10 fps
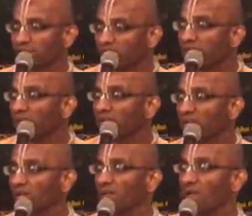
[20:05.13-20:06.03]
thinking
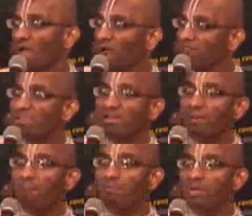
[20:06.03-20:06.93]
and we
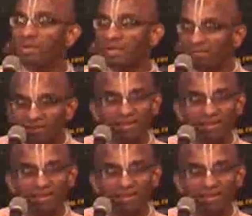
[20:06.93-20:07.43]
complete that